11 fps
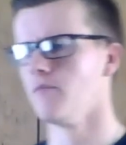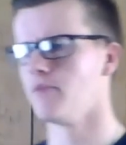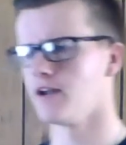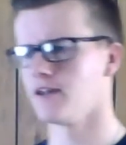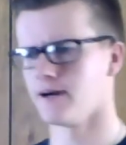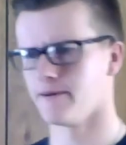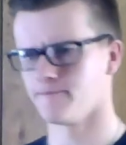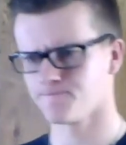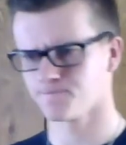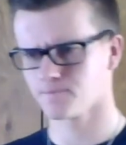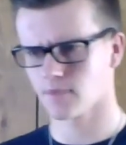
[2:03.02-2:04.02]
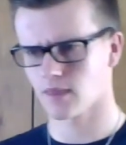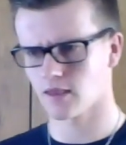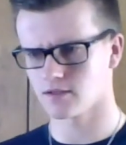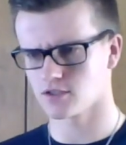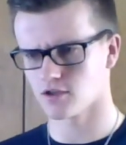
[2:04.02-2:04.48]
But
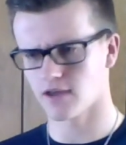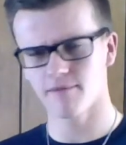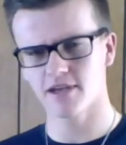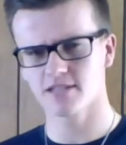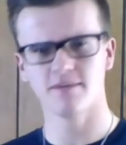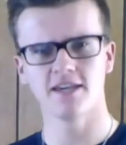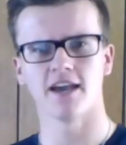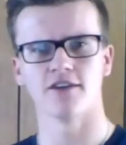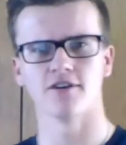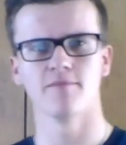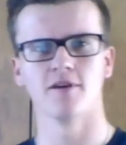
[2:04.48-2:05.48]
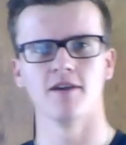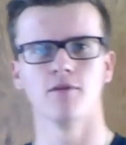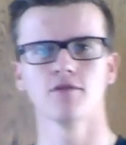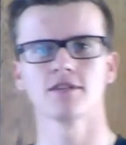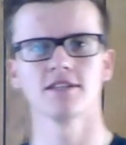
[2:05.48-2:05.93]
so that makes me angry. But
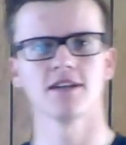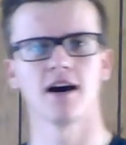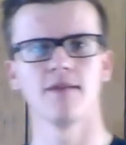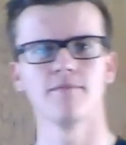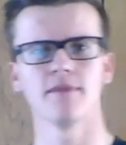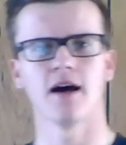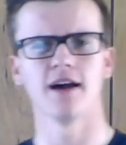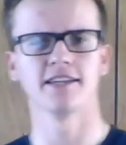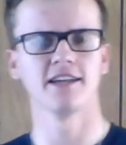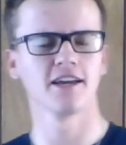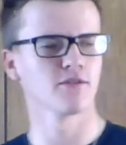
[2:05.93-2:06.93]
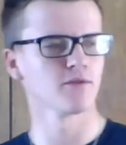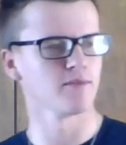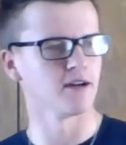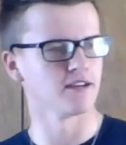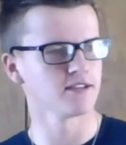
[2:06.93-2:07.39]
most of the time I get angry
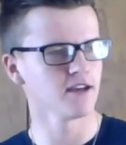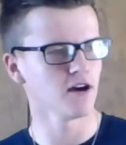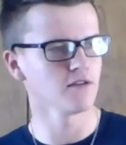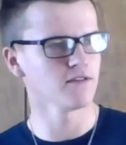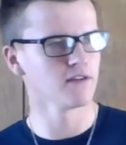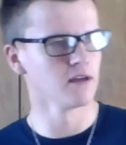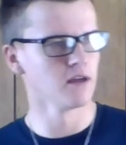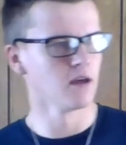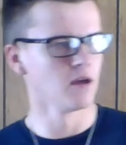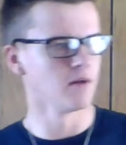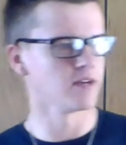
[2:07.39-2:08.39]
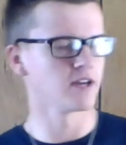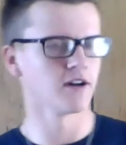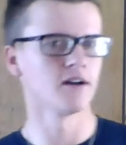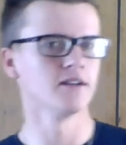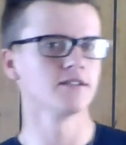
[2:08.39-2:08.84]
with myself
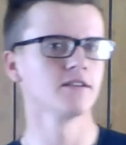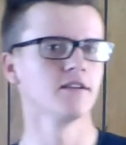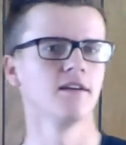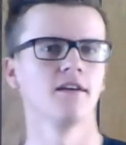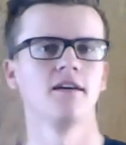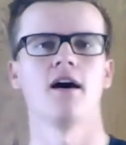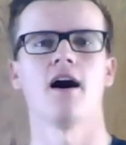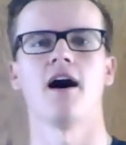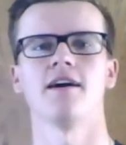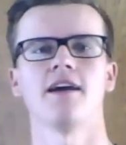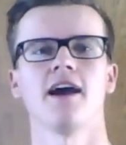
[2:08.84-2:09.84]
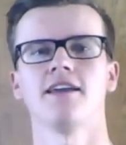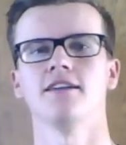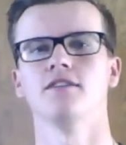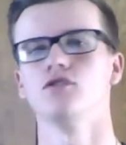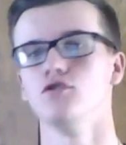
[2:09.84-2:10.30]
because I
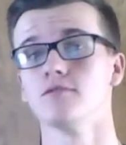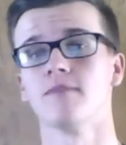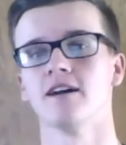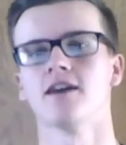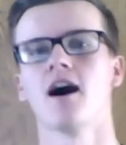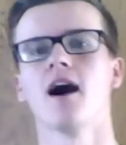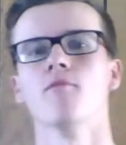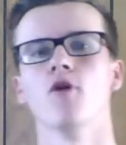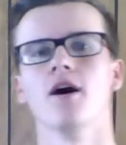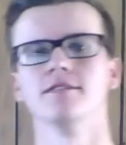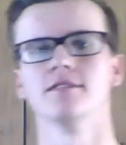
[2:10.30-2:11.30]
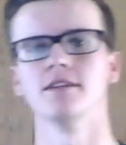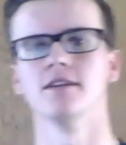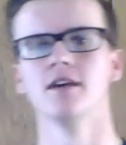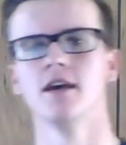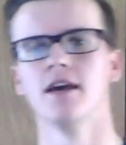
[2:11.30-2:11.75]
hadn't used my time
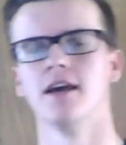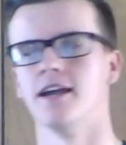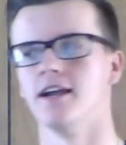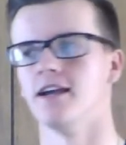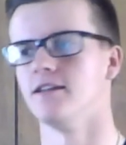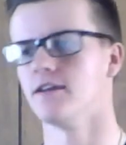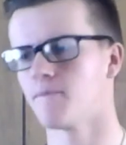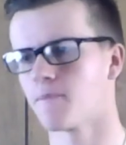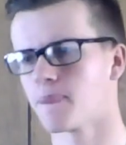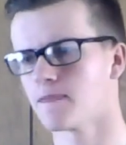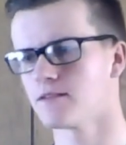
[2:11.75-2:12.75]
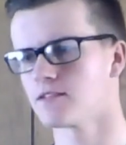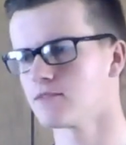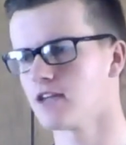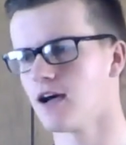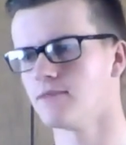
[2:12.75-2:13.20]
wisely. And
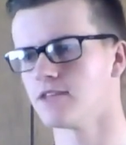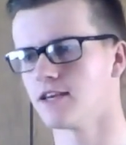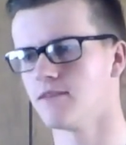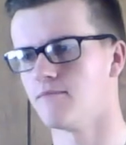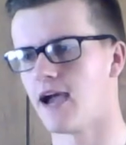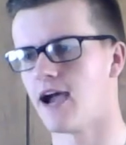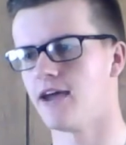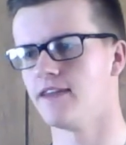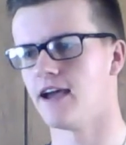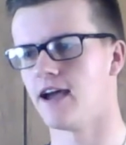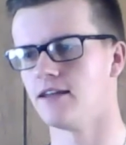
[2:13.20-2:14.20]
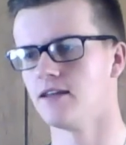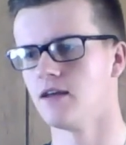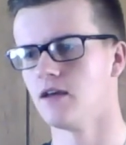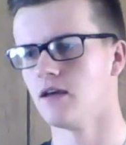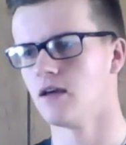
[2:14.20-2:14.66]
sometimes I get mad that
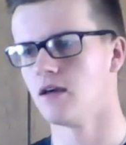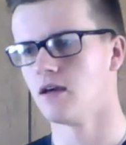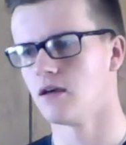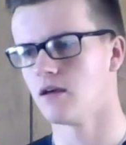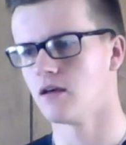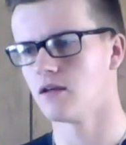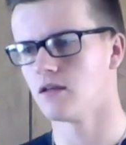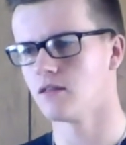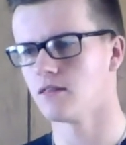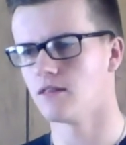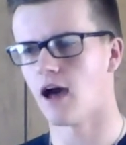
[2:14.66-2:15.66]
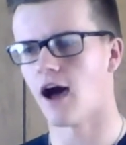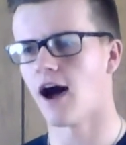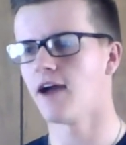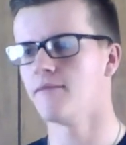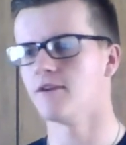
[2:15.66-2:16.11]

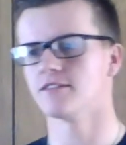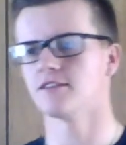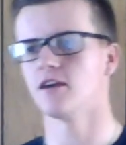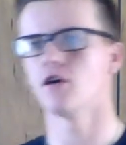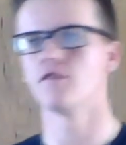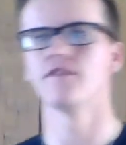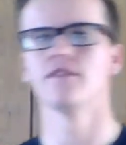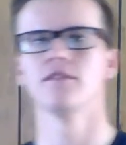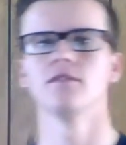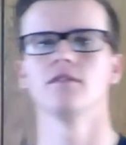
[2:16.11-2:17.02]
I myself,